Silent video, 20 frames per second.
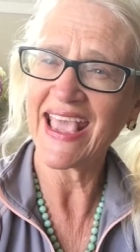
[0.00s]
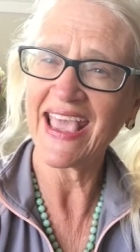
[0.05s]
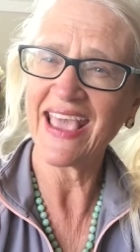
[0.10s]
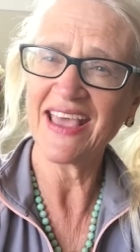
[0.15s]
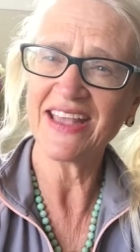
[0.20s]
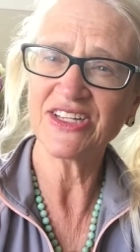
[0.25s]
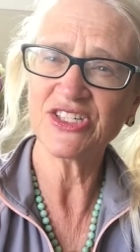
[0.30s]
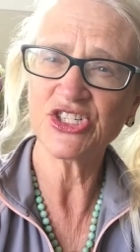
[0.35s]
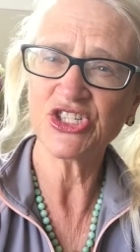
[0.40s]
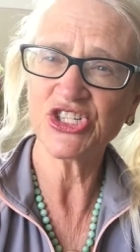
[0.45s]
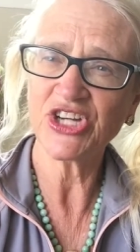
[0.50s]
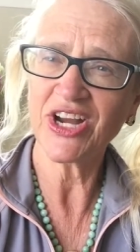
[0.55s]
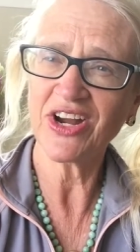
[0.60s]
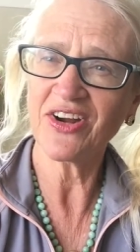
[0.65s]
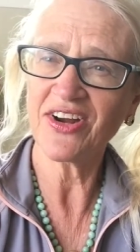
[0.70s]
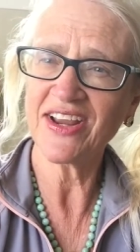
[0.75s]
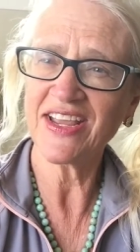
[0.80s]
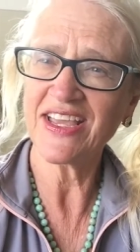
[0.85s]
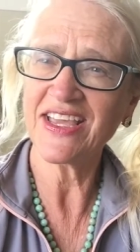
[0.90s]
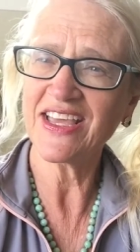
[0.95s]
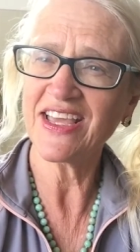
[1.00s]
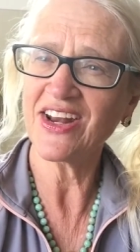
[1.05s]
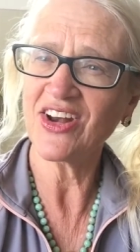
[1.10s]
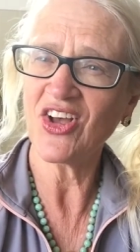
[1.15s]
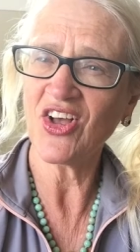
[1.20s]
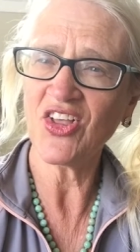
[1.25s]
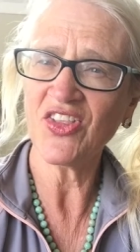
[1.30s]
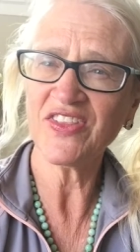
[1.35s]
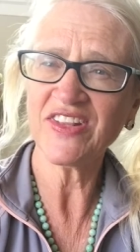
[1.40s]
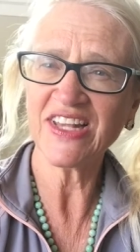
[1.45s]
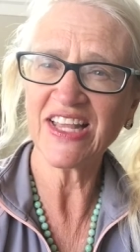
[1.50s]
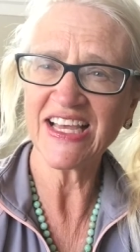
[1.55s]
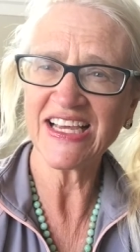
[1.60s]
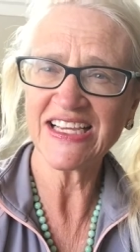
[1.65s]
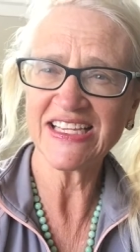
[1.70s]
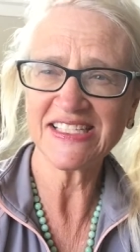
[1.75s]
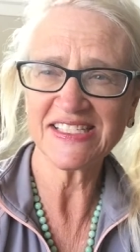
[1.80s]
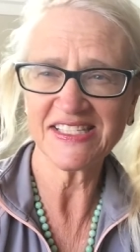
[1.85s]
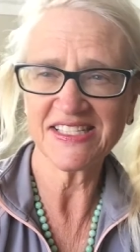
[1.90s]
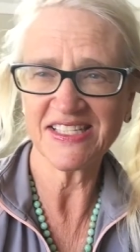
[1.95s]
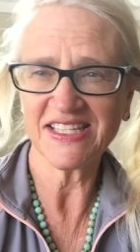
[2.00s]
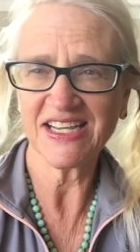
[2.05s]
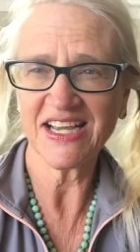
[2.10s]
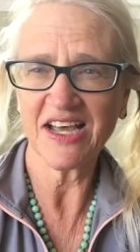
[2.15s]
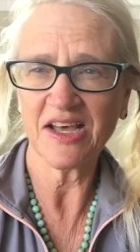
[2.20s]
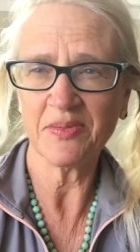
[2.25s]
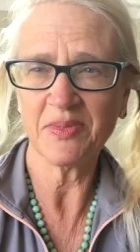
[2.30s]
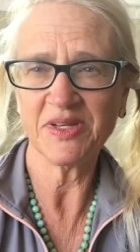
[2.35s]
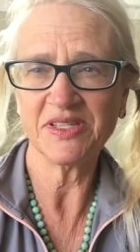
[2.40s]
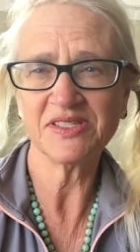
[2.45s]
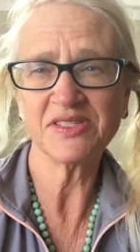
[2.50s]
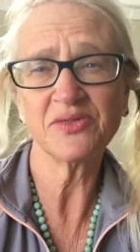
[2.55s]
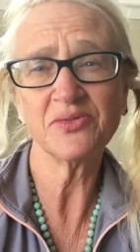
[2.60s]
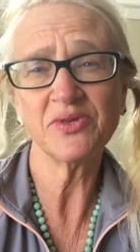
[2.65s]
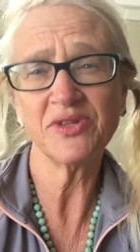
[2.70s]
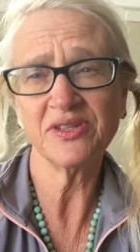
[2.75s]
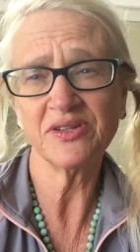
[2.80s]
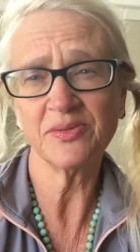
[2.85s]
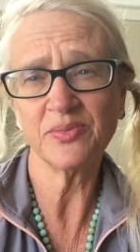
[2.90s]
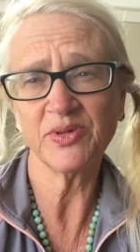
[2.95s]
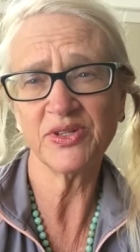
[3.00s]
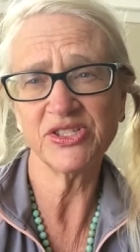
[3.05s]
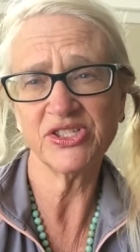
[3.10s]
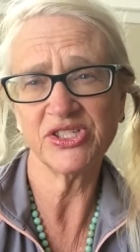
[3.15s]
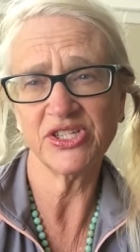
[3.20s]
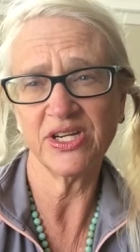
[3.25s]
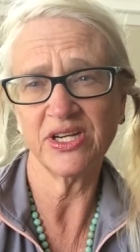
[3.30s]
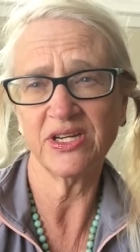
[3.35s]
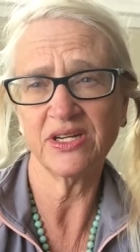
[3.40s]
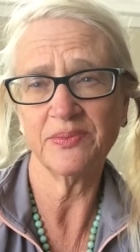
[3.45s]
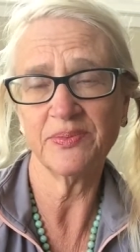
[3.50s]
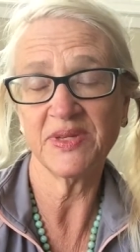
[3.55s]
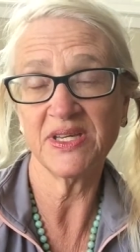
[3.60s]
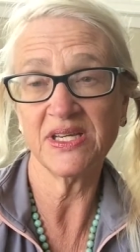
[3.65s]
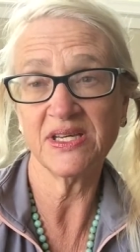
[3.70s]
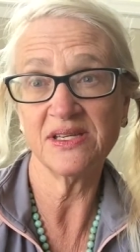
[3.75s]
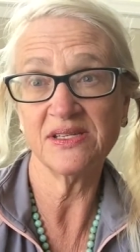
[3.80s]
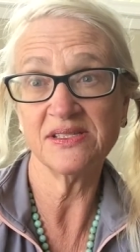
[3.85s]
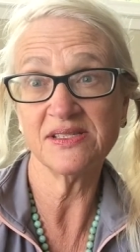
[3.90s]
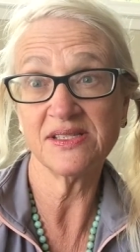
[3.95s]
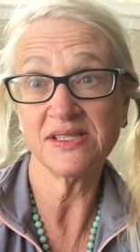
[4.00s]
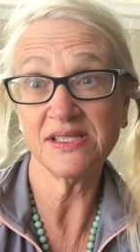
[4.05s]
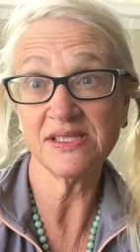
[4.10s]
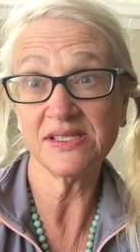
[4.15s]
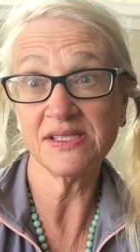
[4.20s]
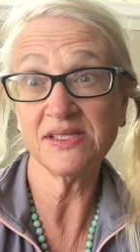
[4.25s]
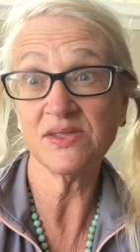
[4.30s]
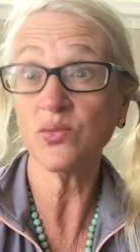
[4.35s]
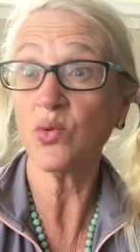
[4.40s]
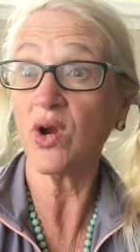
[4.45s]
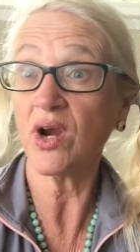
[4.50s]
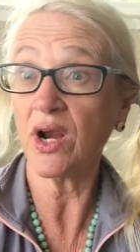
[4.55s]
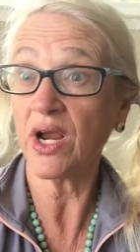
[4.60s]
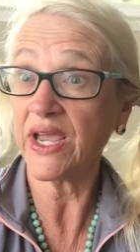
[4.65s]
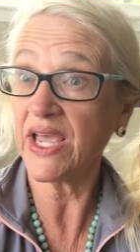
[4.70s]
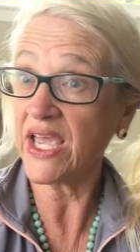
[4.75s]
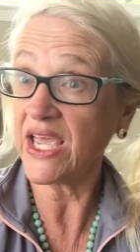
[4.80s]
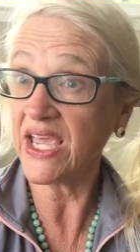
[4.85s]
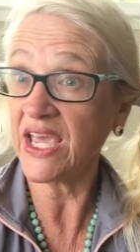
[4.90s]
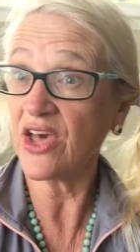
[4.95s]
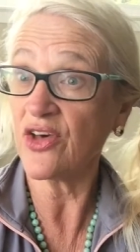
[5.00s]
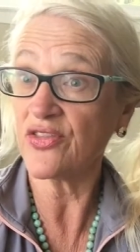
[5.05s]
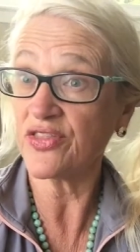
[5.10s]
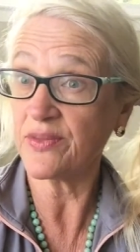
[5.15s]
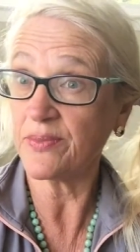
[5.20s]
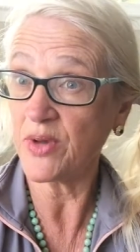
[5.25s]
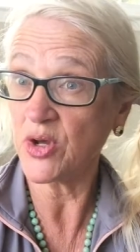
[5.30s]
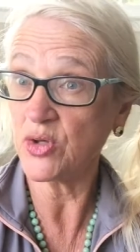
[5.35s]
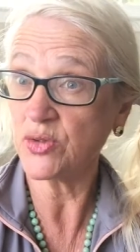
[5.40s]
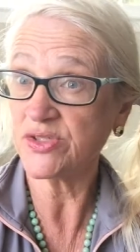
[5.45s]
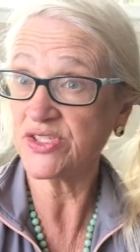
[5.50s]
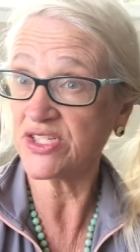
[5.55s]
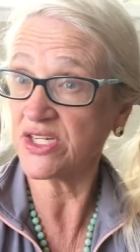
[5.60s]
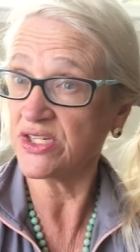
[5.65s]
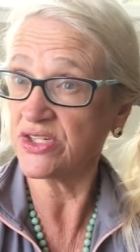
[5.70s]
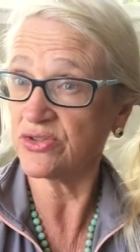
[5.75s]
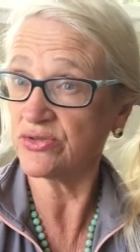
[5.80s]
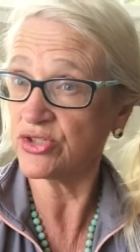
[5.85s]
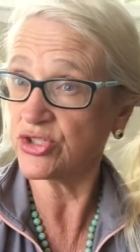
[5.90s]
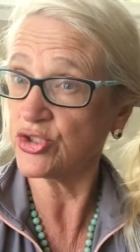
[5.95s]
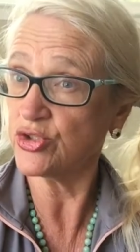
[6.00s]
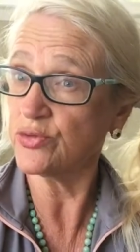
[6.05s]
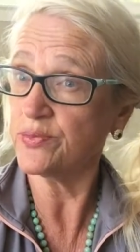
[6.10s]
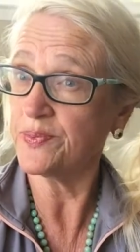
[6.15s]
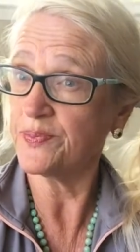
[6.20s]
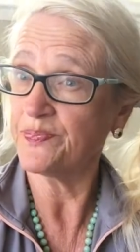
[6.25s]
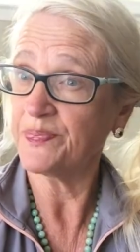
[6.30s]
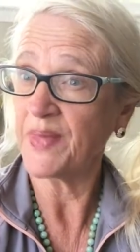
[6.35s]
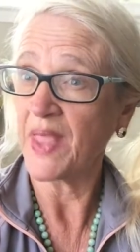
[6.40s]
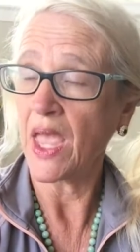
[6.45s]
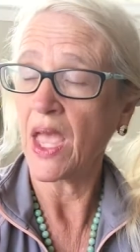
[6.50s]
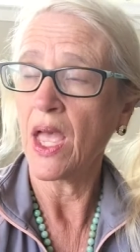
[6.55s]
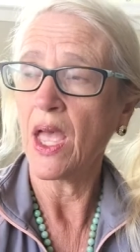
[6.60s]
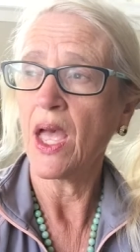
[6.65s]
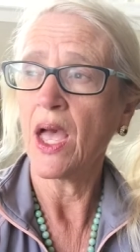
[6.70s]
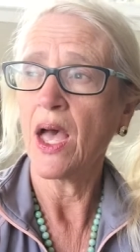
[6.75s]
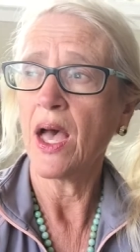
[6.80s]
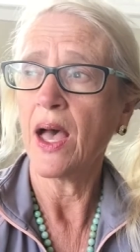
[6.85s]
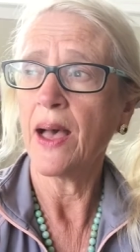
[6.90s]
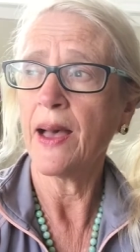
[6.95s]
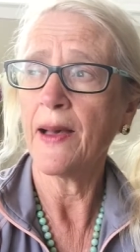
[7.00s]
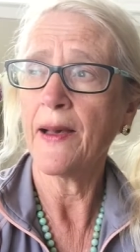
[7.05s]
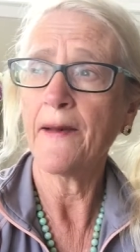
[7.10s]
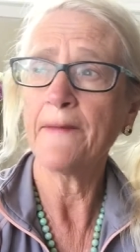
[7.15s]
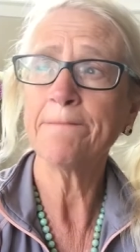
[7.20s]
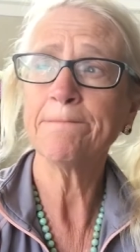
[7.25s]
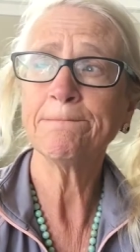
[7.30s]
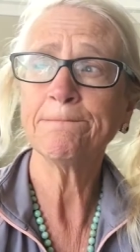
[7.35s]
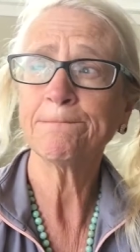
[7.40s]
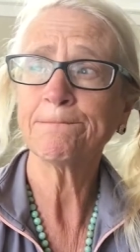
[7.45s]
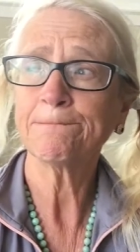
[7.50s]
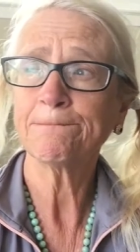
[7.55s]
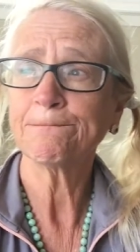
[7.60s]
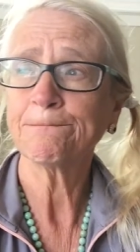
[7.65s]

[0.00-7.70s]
and sharing and all the likes and the comments. I really appreciate it, because this is where I hang out the most, on YouTube. And